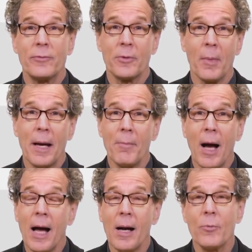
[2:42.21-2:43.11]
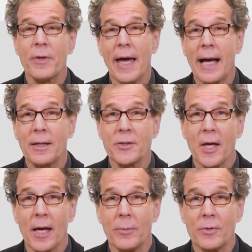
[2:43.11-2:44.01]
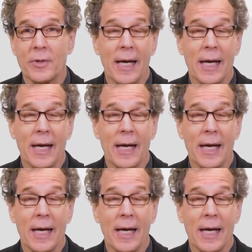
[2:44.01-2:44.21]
for my mom with Alzheimer's